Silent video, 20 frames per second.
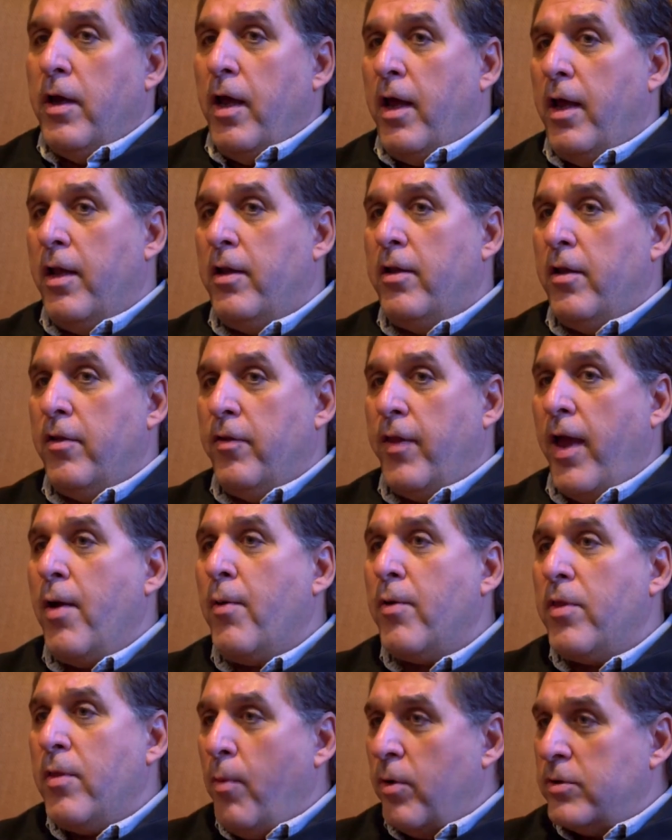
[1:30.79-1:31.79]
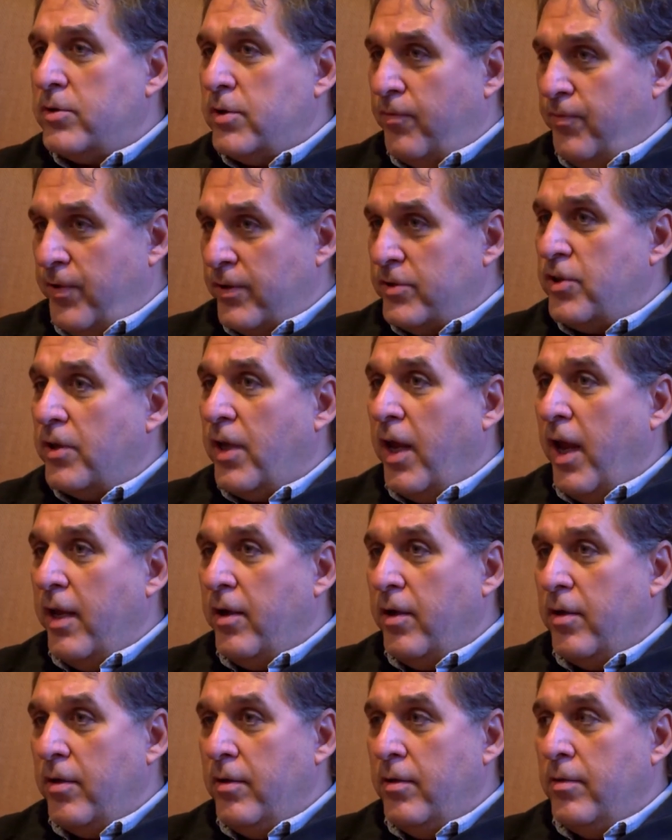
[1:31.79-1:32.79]
And they were the most
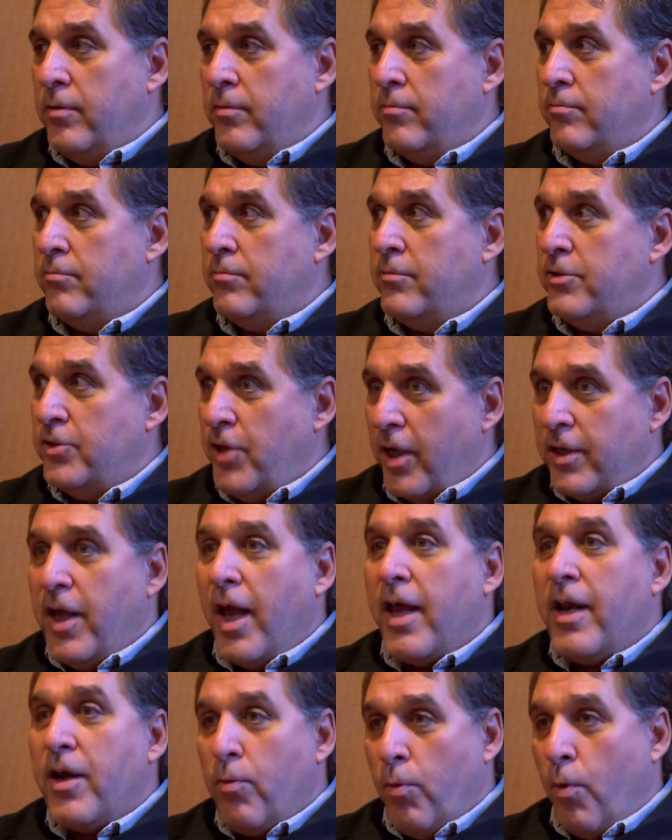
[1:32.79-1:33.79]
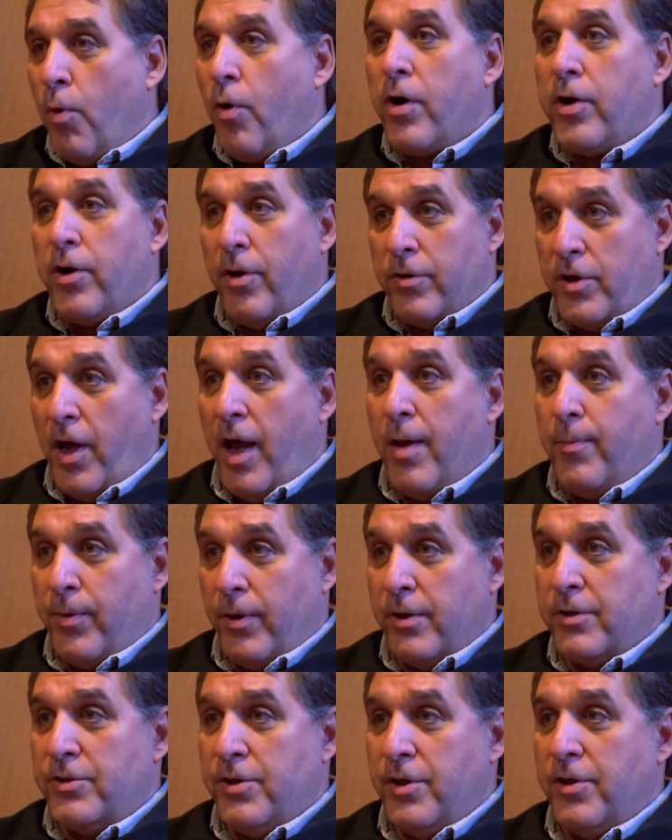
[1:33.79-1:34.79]
sophisticated satanic warrior type
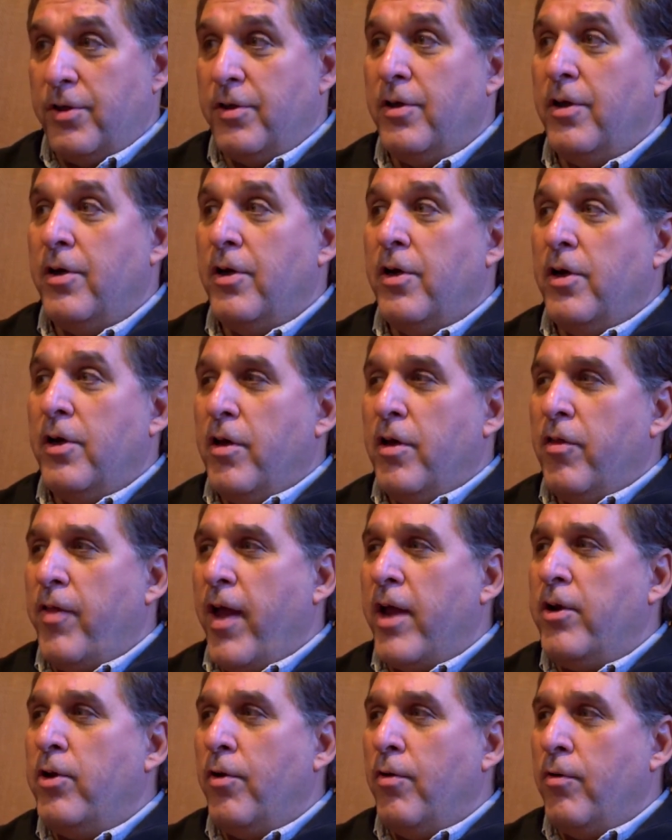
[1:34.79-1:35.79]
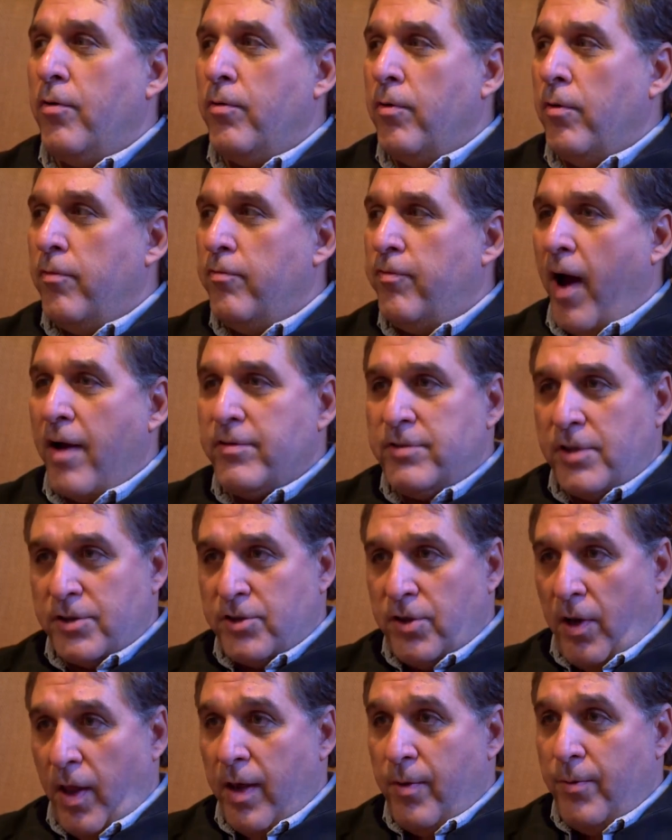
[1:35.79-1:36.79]
person. They knew
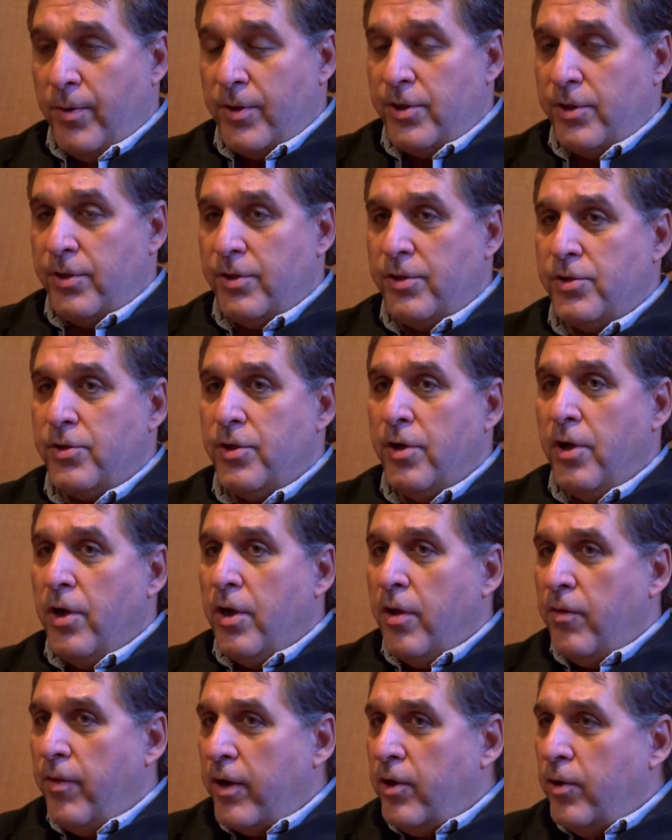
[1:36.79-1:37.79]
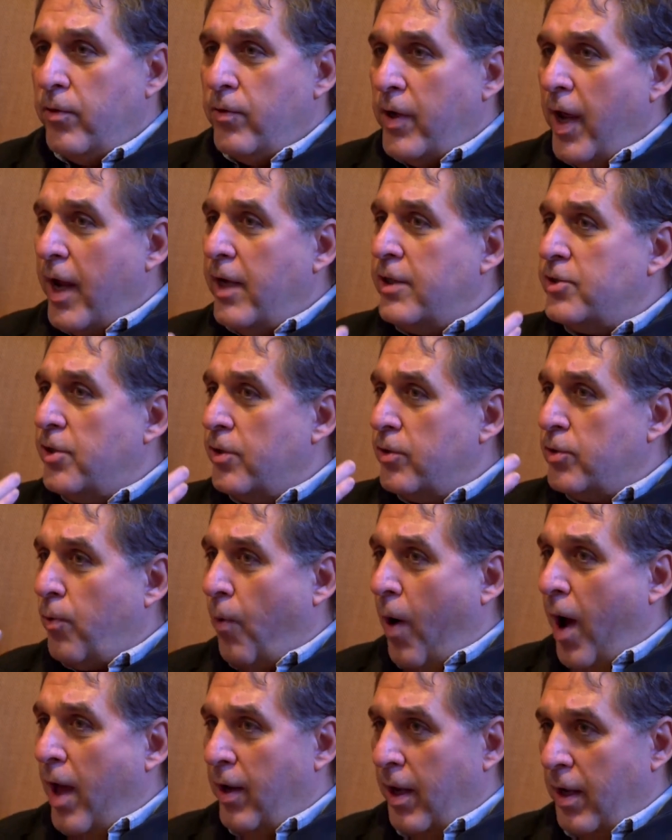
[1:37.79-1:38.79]
5-6 languages. They knew the ancient
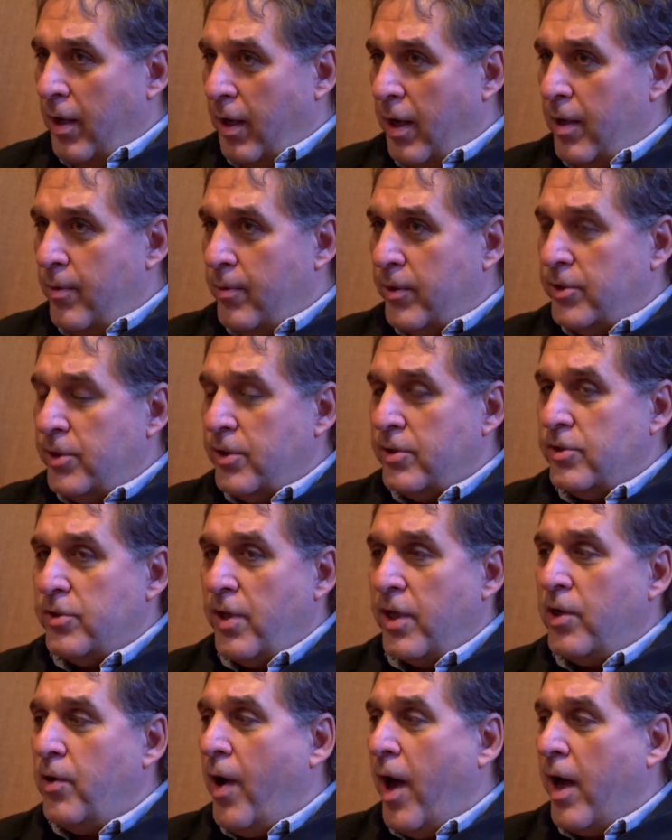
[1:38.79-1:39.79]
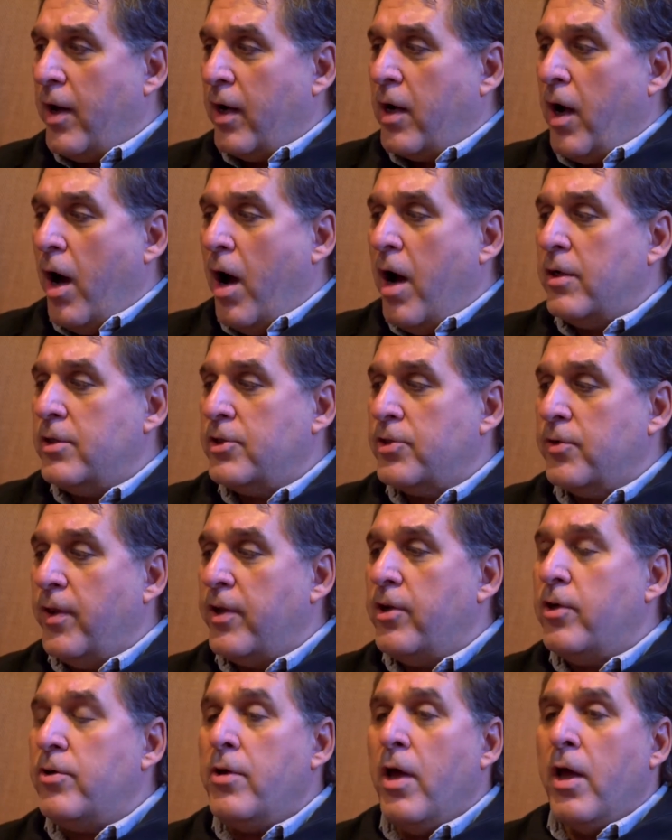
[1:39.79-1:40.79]
twilight languages. They knew how to conjure.
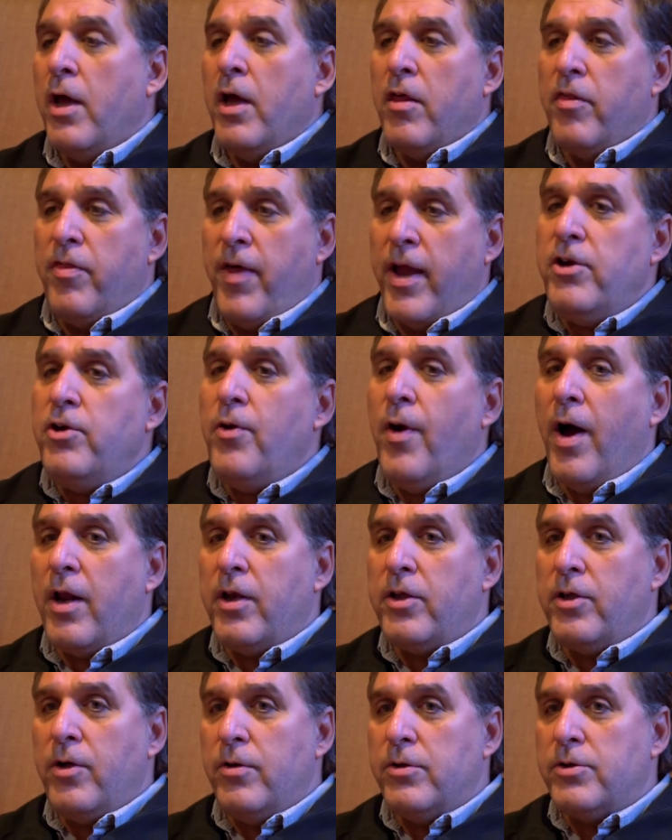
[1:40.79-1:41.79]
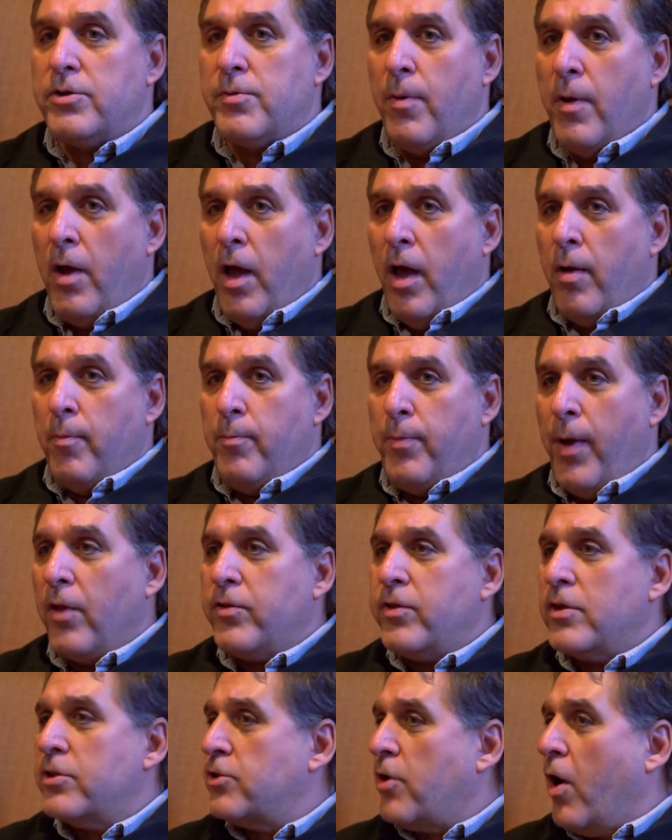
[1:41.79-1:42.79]
They knew how to use
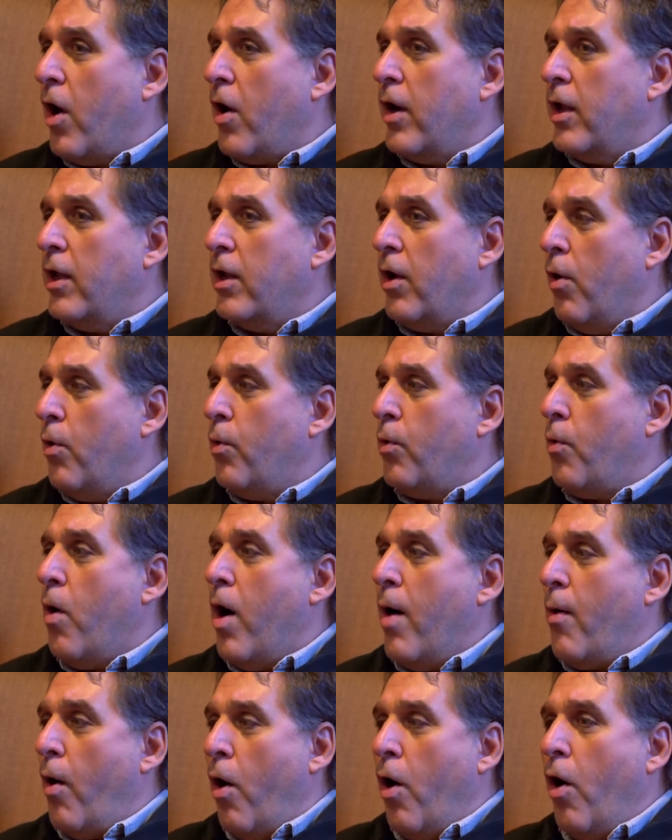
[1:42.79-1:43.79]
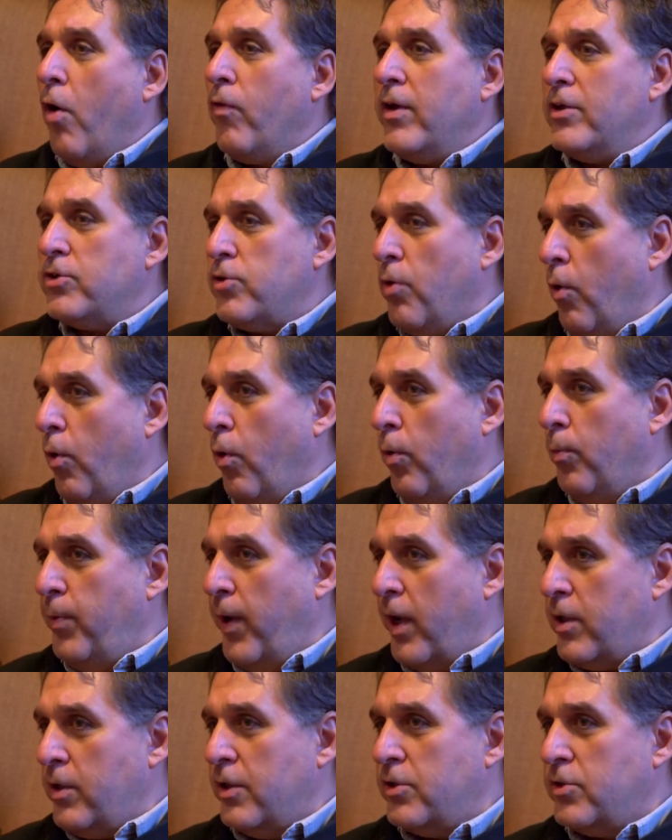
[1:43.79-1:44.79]
Belteshazzar, Okwam, all these old
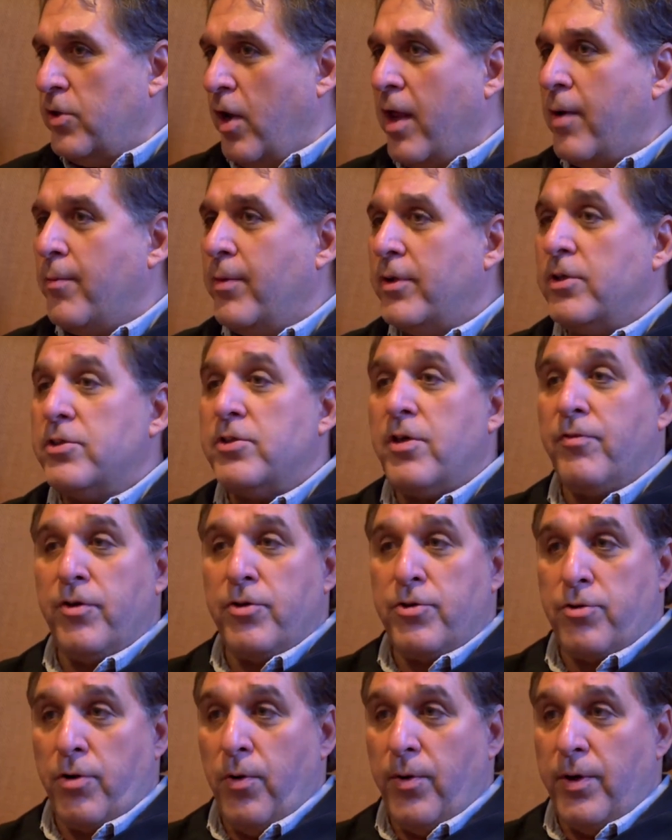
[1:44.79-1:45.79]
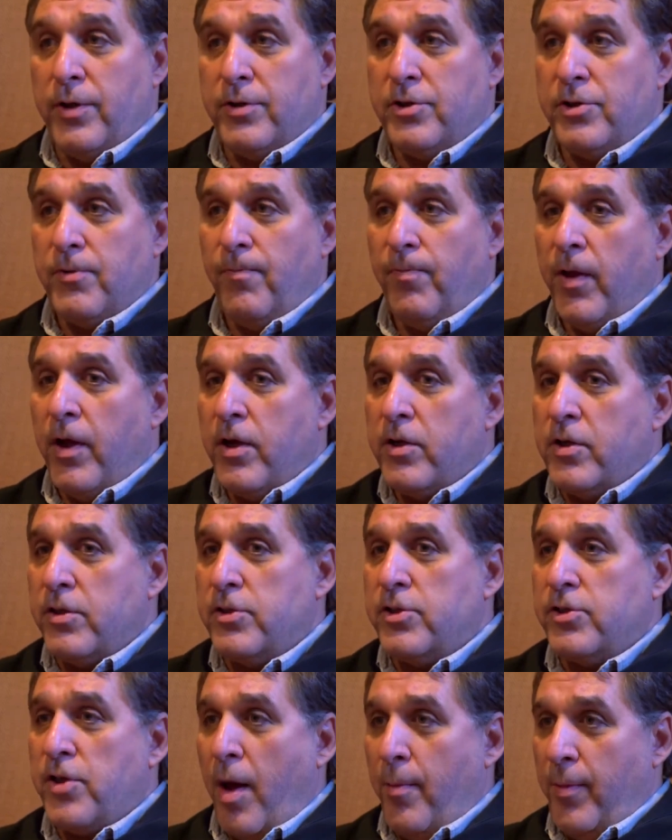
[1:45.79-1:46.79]
Pictish languages of the Druids to
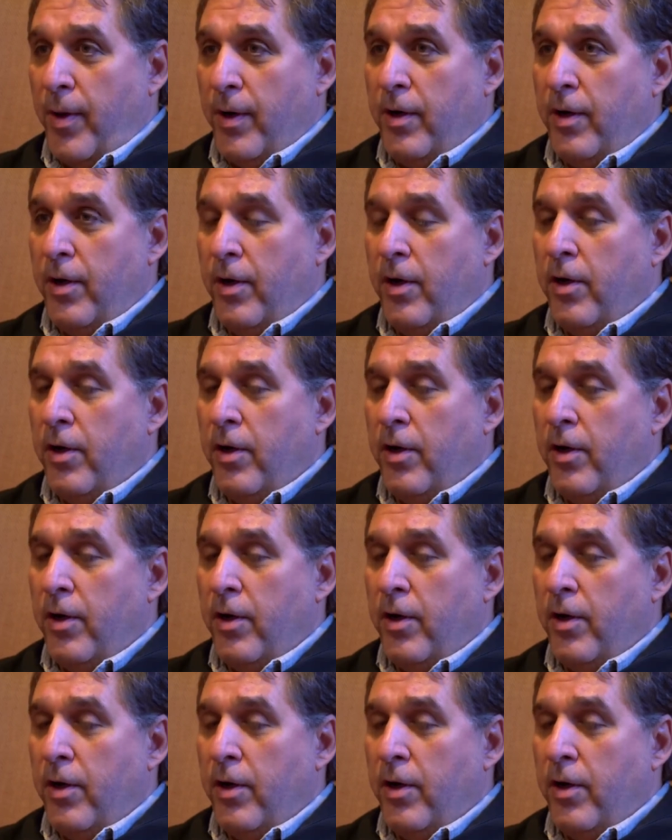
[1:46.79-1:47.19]
summon.